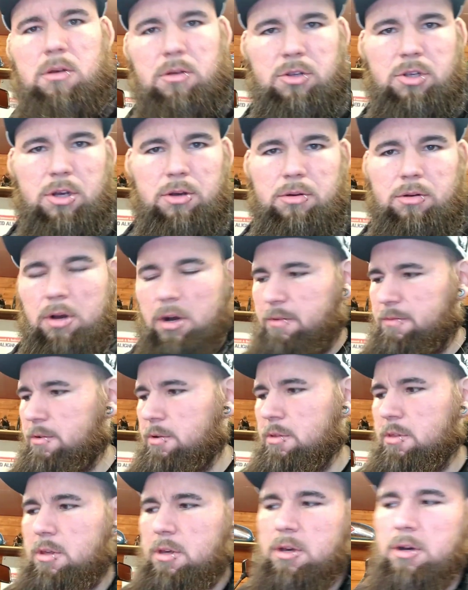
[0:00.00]
So I've
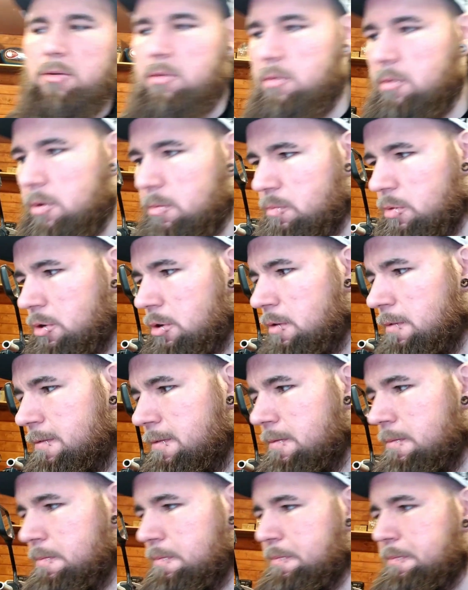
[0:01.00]
got the old grips
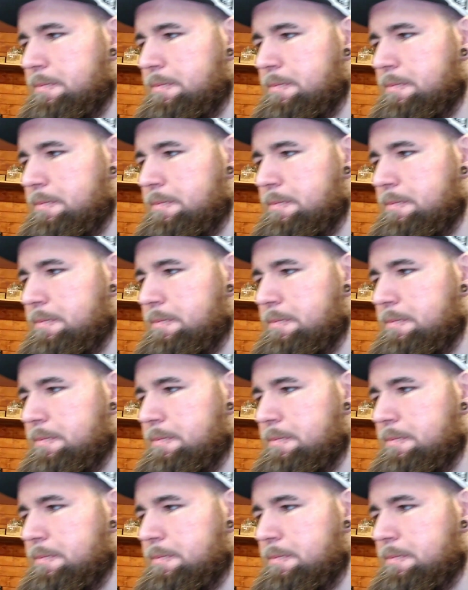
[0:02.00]
off.